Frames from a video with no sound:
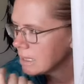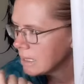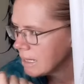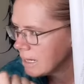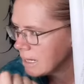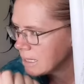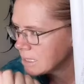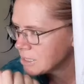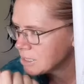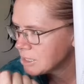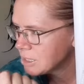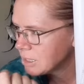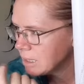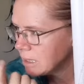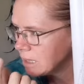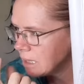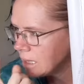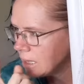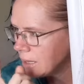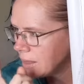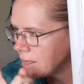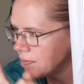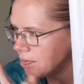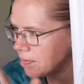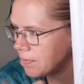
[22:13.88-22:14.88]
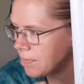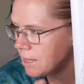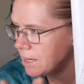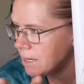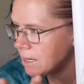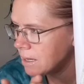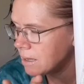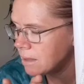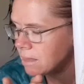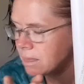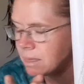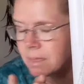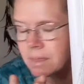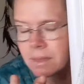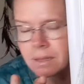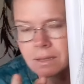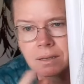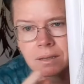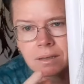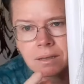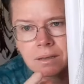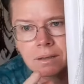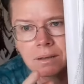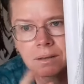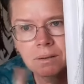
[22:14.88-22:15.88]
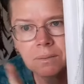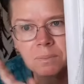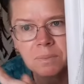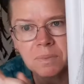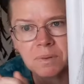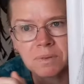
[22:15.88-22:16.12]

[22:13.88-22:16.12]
actually I think the